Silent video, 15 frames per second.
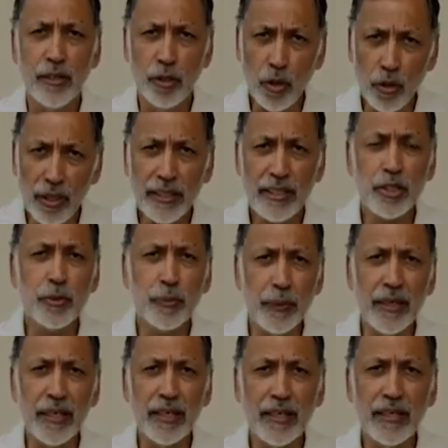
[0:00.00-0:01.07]
During this
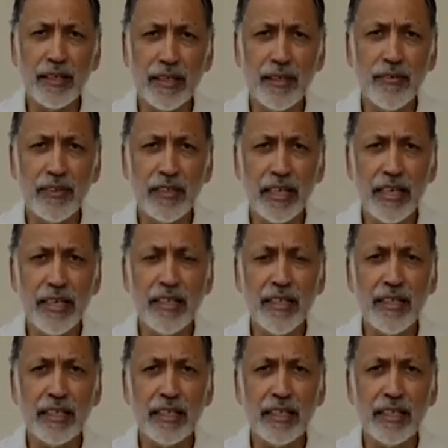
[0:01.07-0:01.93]
period, even the Indian